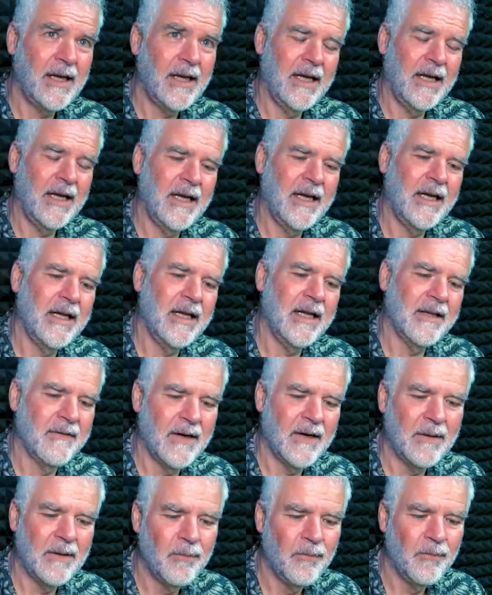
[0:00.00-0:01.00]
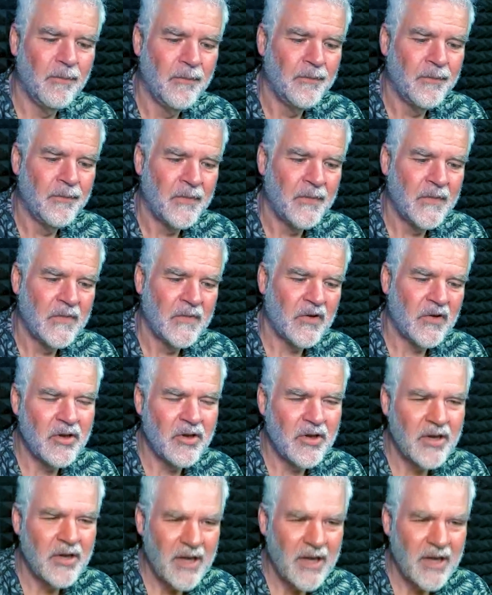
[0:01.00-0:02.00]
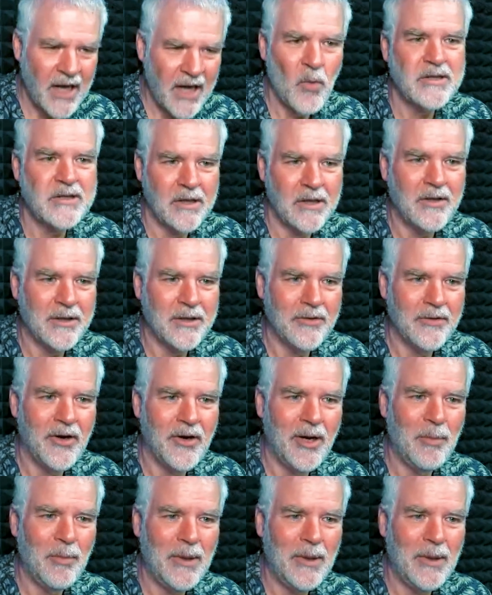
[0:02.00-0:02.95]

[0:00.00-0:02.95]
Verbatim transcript: and um, so you can waste a lot of time.